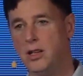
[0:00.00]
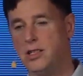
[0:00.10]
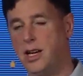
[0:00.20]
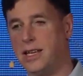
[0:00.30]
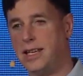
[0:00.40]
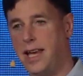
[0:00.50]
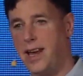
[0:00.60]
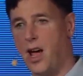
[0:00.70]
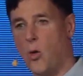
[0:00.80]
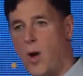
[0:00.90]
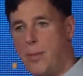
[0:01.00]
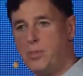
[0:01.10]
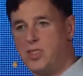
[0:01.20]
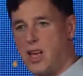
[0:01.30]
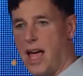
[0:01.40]
to get a
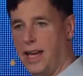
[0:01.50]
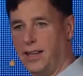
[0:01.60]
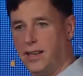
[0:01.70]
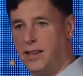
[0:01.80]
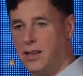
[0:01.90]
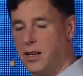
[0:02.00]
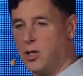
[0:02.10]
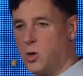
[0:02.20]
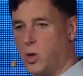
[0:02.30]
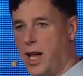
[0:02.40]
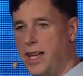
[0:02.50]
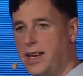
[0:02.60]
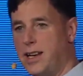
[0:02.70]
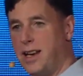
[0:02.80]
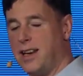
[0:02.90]
website
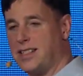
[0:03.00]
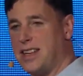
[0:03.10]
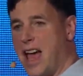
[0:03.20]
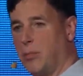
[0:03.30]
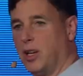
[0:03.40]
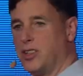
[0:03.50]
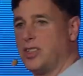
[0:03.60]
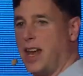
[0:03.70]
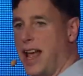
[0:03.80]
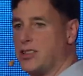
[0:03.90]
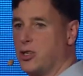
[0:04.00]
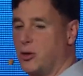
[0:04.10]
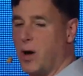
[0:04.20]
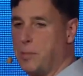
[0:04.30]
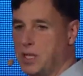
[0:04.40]
created and established that has
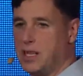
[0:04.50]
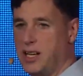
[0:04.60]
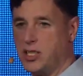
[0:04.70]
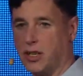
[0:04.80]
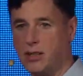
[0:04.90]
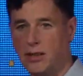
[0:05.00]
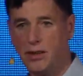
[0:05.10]
good reputation.